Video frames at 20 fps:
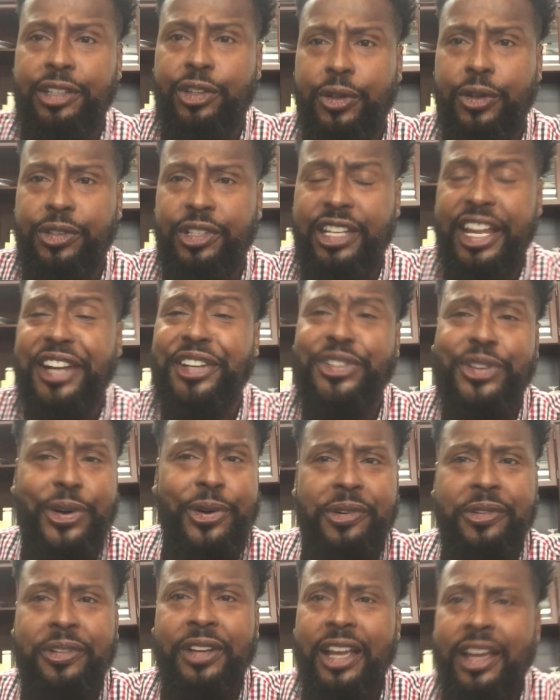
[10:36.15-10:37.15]
So stay
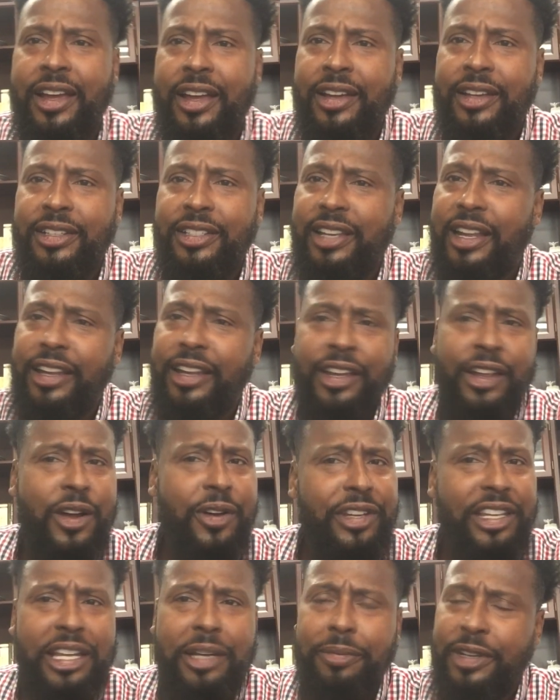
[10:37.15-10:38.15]
tuned. Stay, you
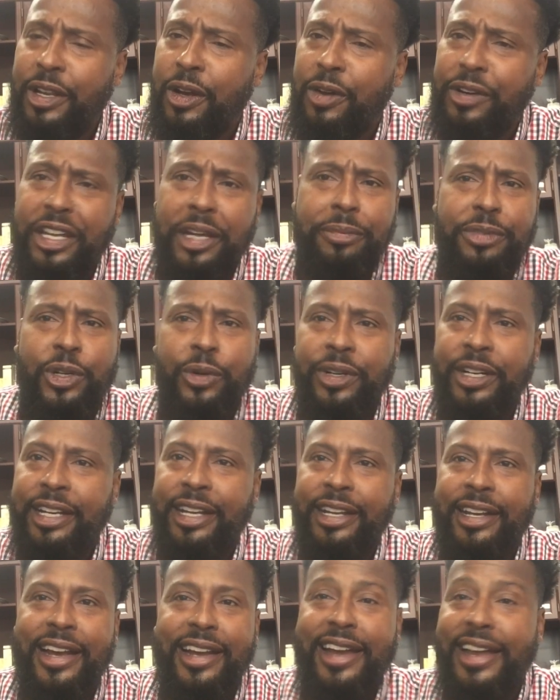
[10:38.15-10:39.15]
know, keep you know keep tuning
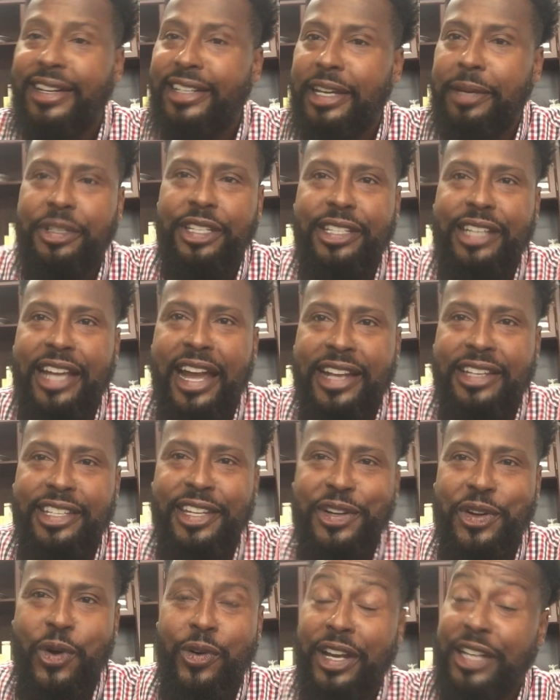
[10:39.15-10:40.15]
in. I got to keep this
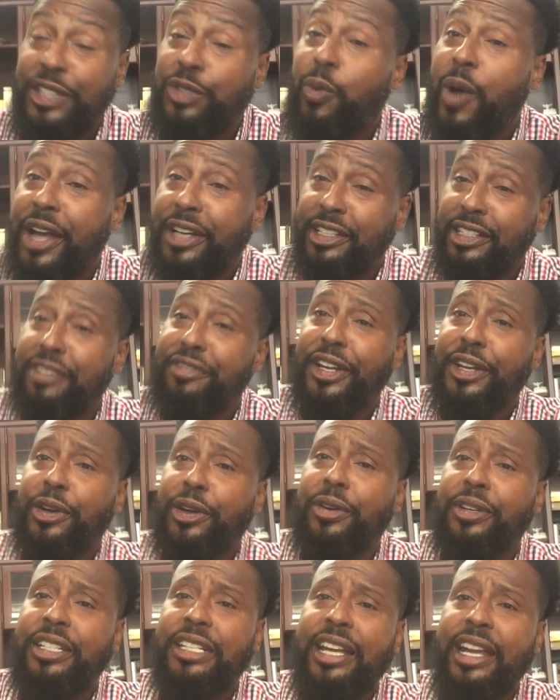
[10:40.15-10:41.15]
content going. That's why I did the
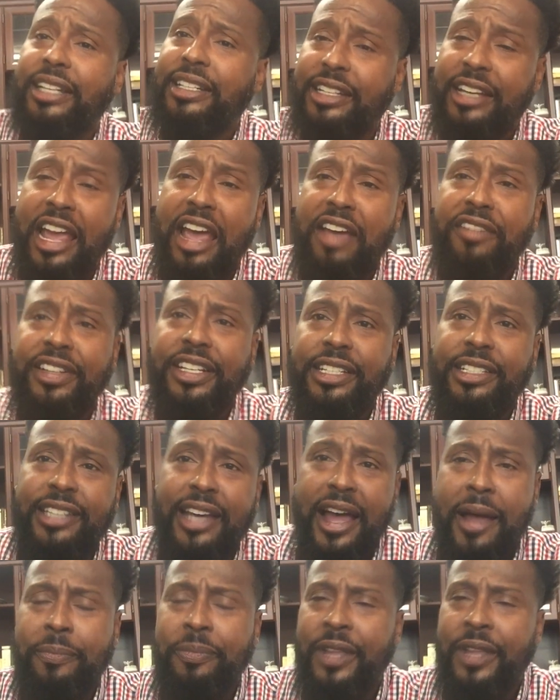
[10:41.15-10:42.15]
video today. Didn't have any
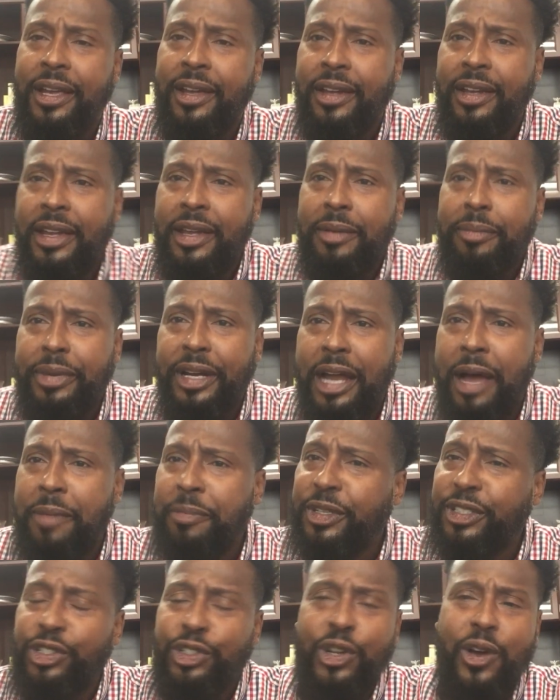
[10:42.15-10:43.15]
time, but I'm
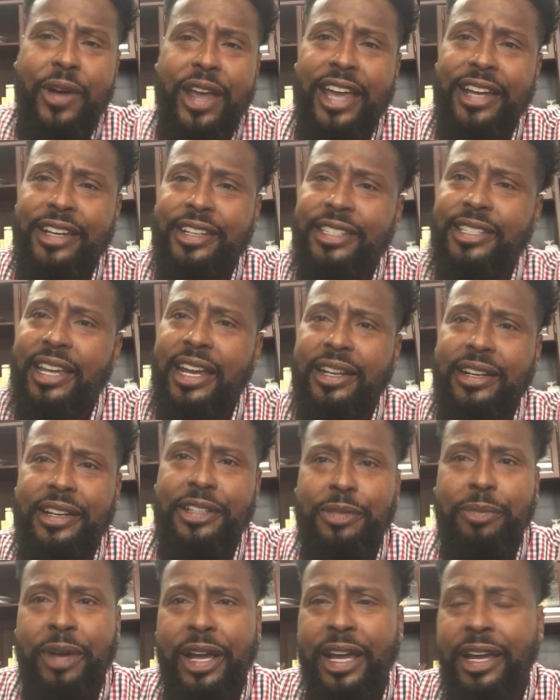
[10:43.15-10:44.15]
gonna just go ahead and say
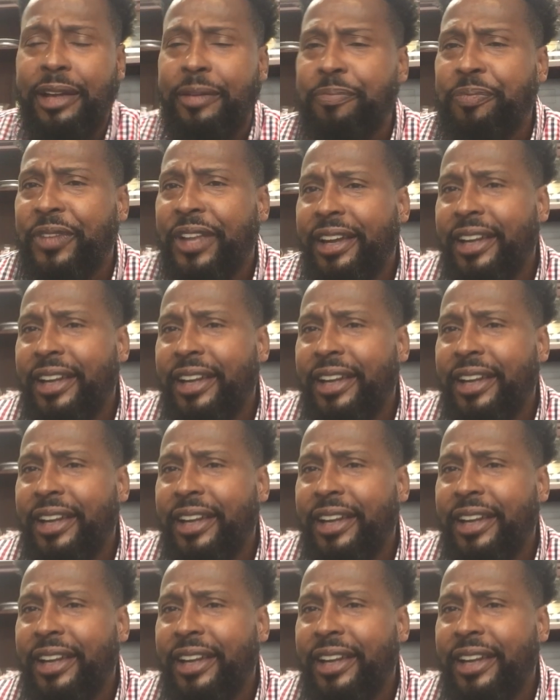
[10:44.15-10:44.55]
this, man.